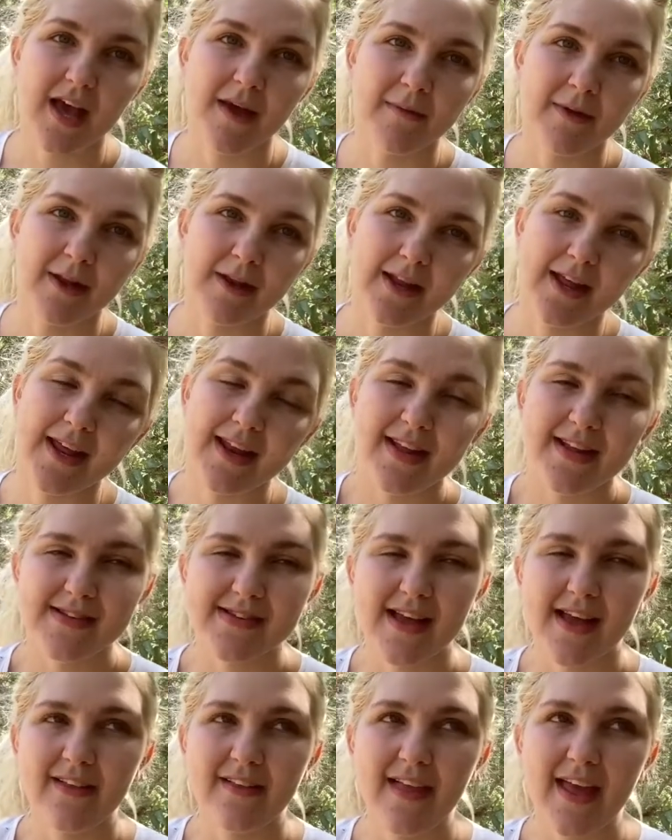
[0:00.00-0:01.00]
I mean, it is
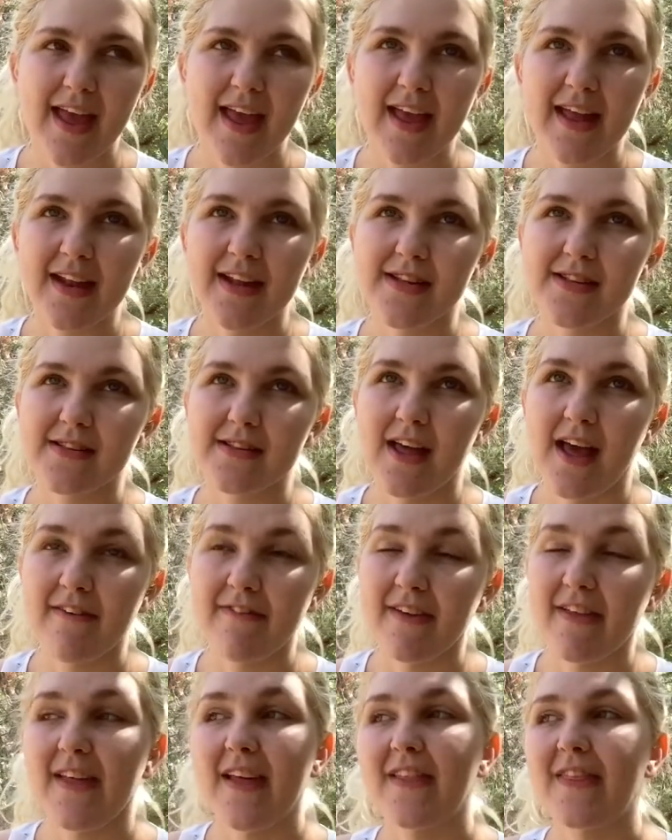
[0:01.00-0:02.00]
LA, and I
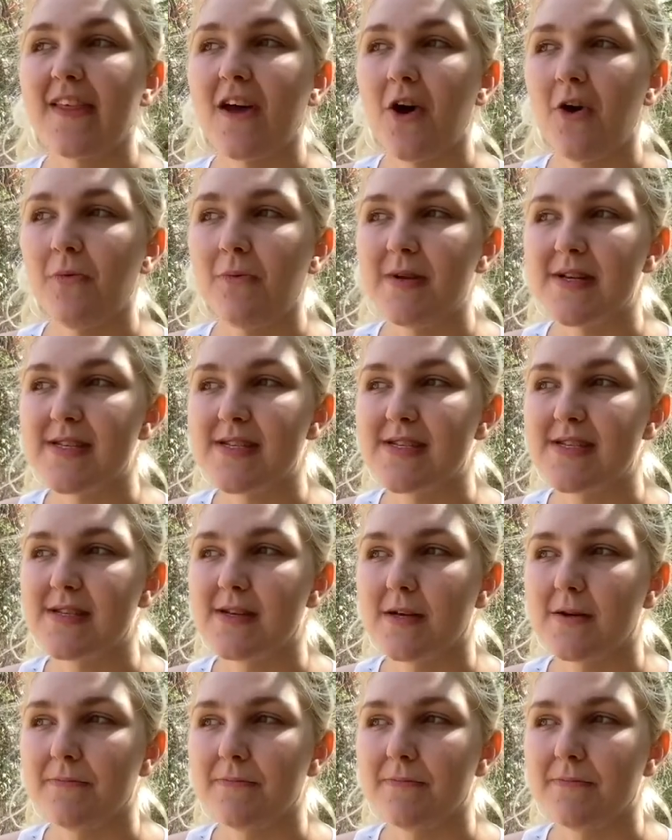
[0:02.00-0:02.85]
feel like the homeless